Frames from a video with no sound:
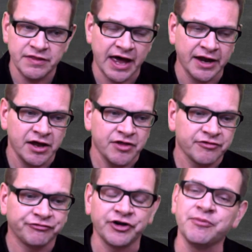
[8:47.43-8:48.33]
that
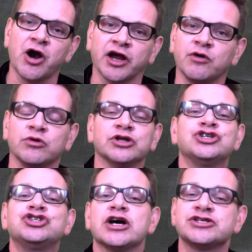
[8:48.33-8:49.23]
the free market will
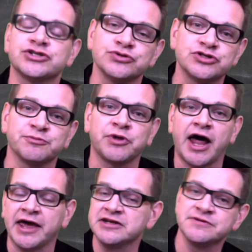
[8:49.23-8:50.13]
adjust to
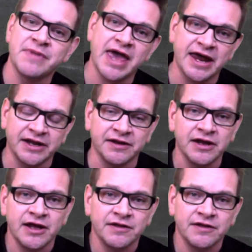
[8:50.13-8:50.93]
supply and demand and